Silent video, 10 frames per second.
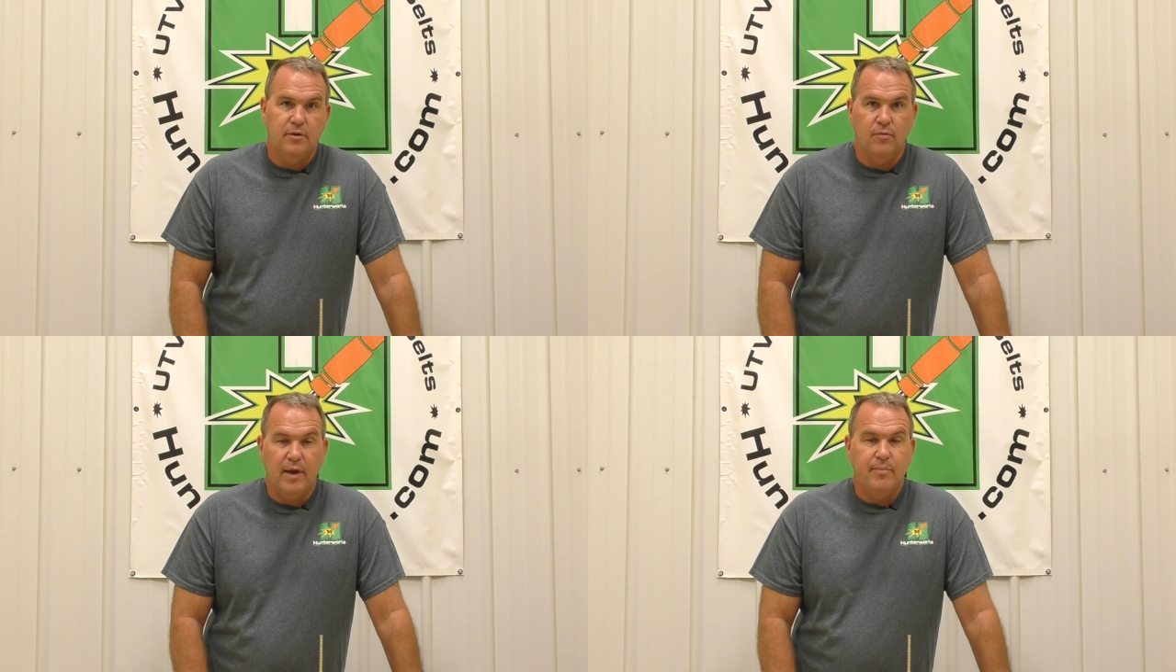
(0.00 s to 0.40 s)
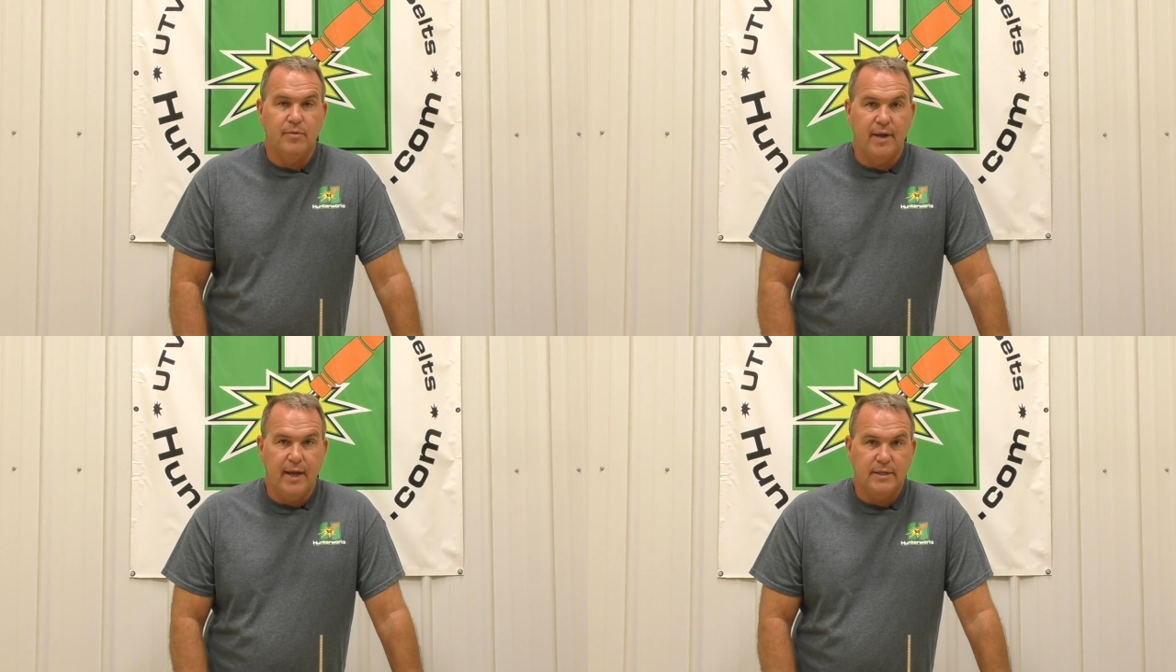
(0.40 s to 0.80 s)
the rapid
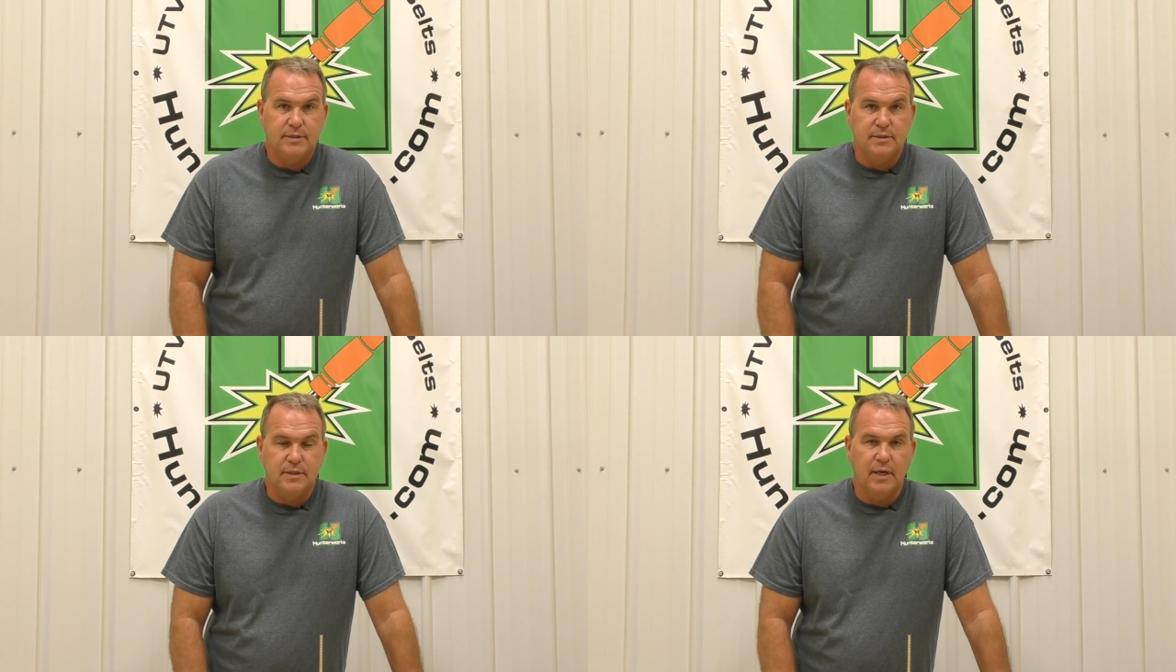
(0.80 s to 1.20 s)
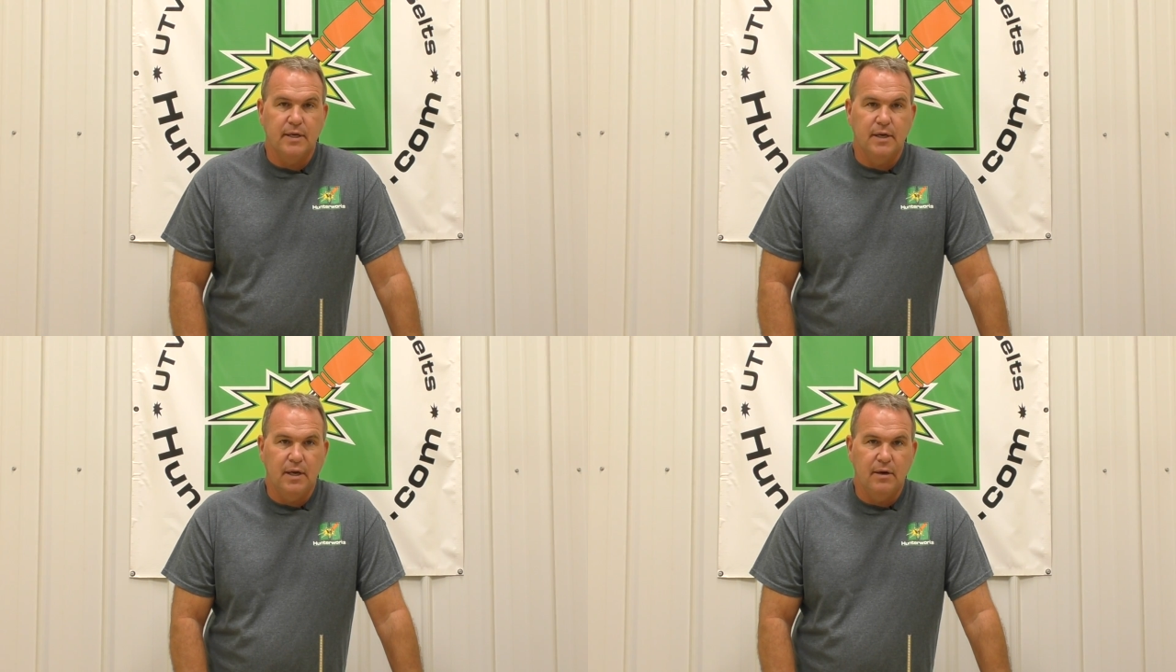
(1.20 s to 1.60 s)
reaction
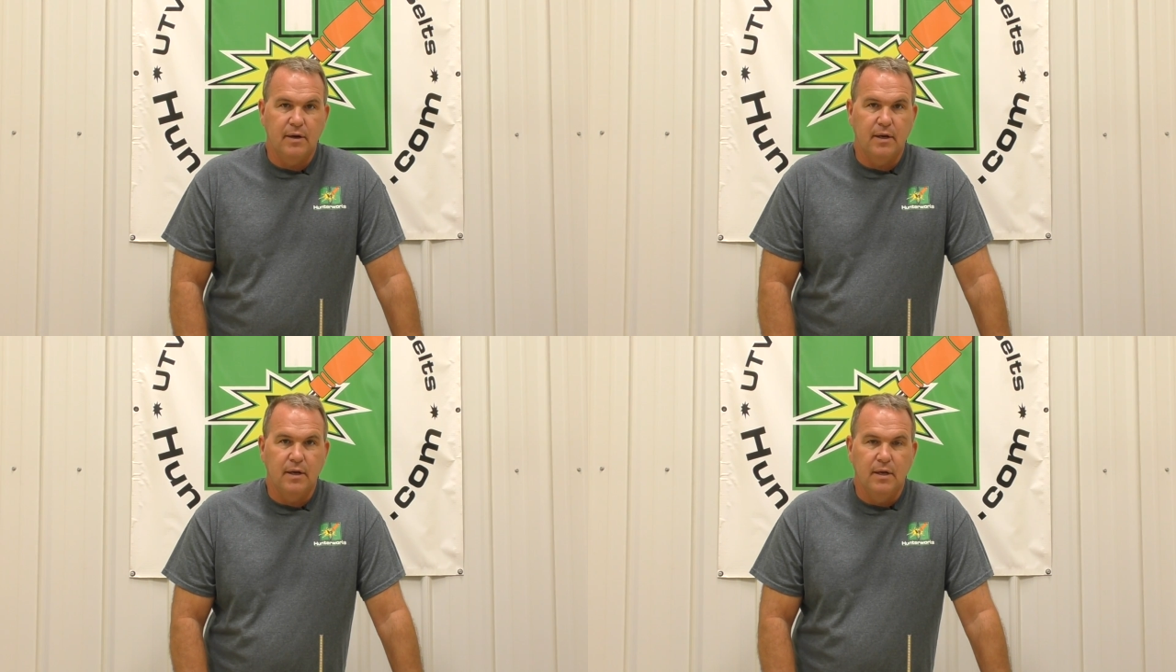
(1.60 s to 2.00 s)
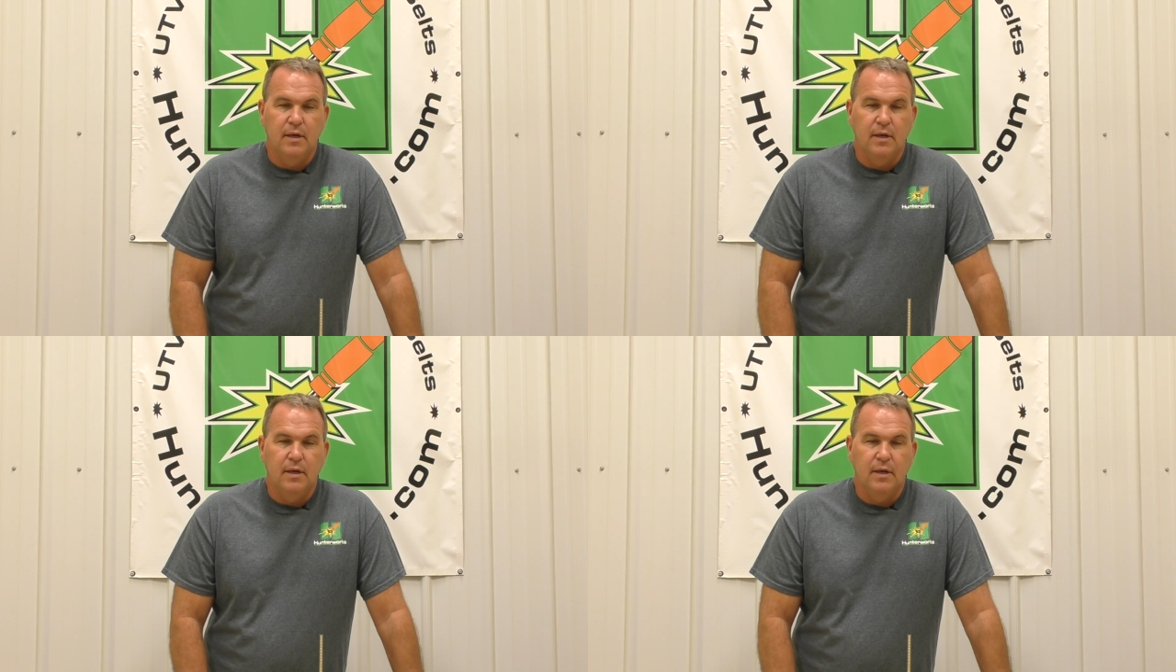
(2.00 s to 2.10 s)
secondary,